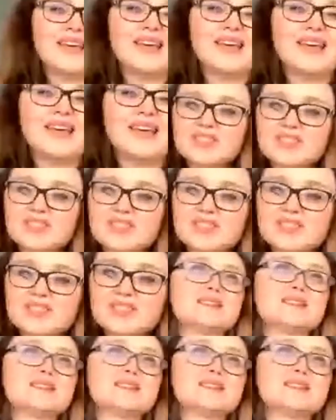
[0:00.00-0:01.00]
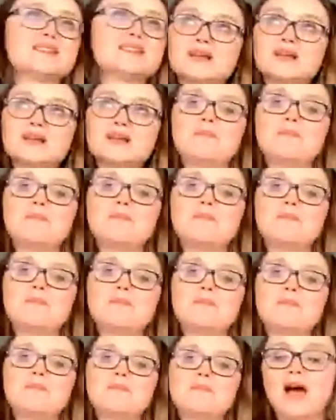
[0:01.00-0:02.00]
even just something as simple as a
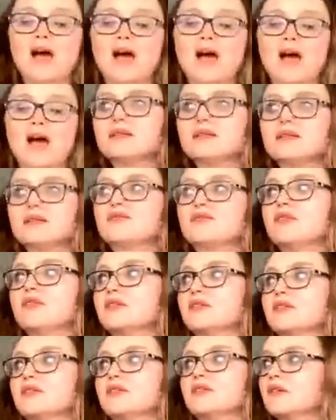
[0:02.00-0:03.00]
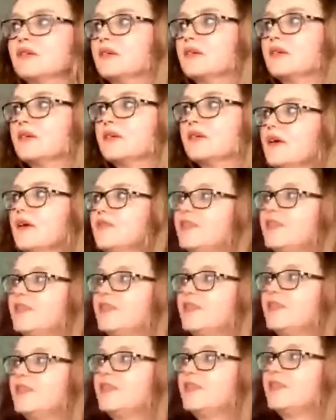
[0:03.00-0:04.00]
build-up of callus, right? they
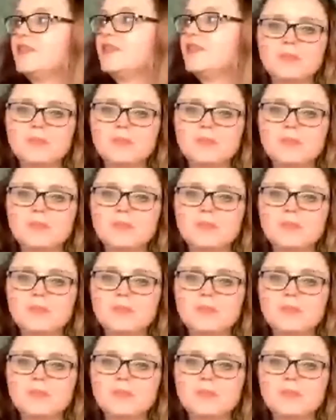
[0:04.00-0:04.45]
might be coming